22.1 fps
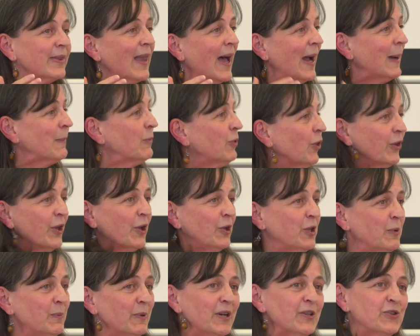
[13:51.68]
I'm not the
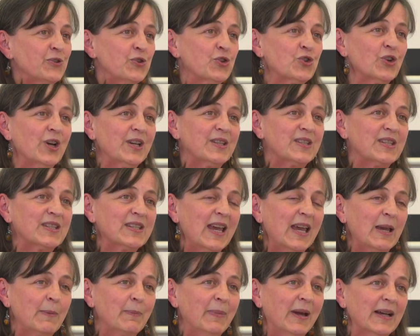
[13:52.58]
only person who's trying to
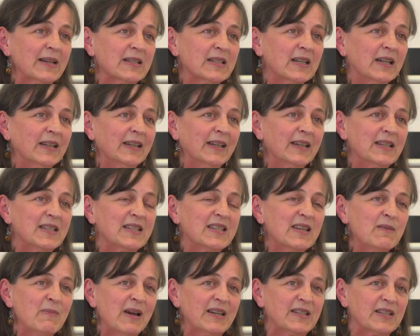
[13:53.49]
take back dying and
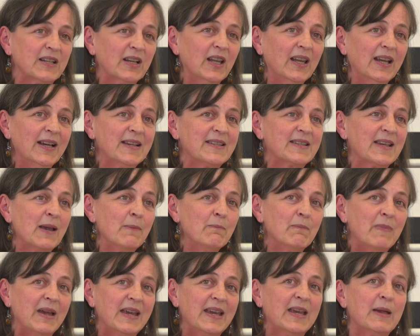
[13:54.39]
demedicalise it
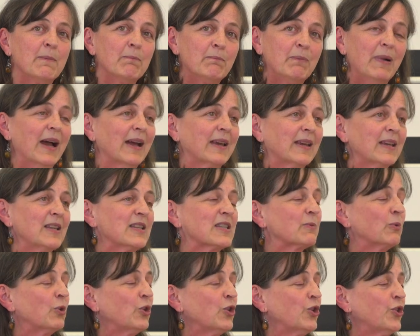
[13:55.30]
and make it back
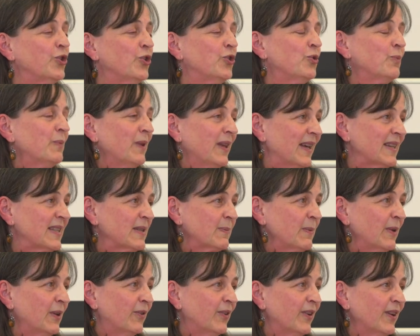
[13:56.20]
into a human
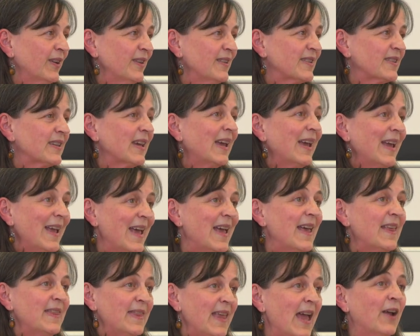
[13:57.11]
experience.
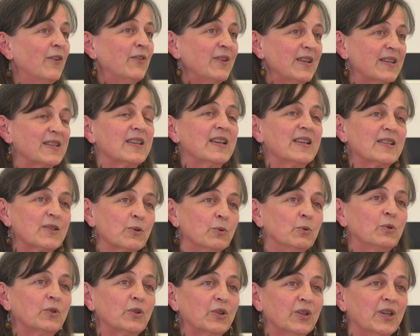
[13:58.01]
There is this
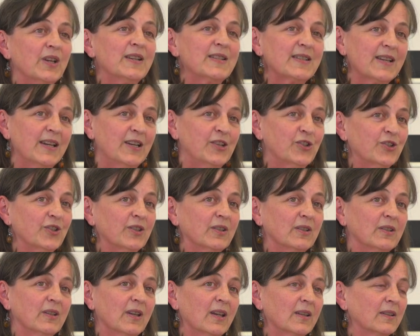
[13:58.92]
organisation,
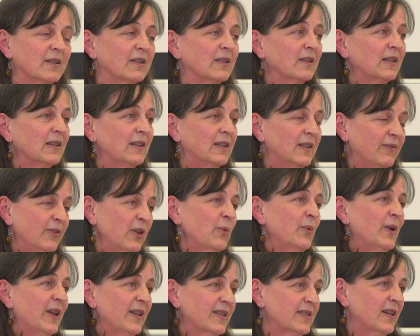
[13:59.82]

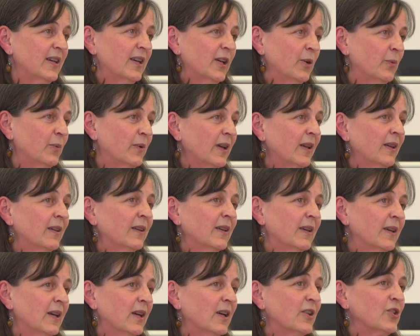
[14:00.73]
Living Well, Dying Well,
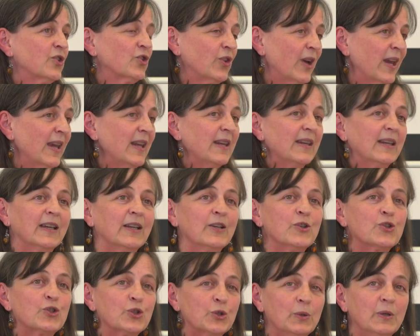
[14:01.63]
training
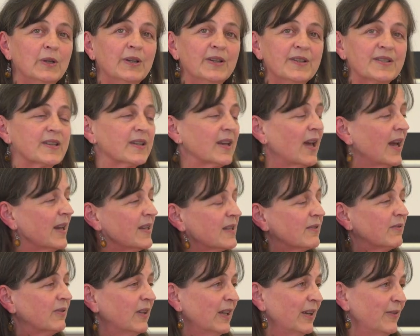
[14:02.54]
doulas,
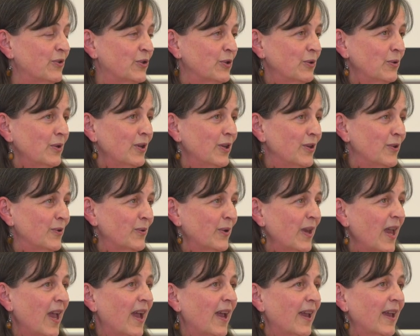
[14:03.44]
End of Life Doula
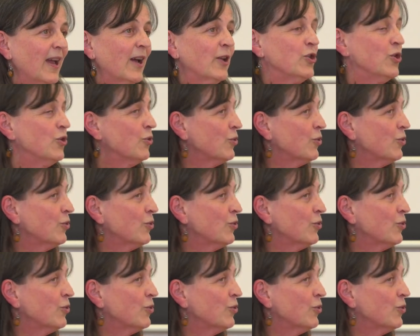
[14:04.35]
UK, and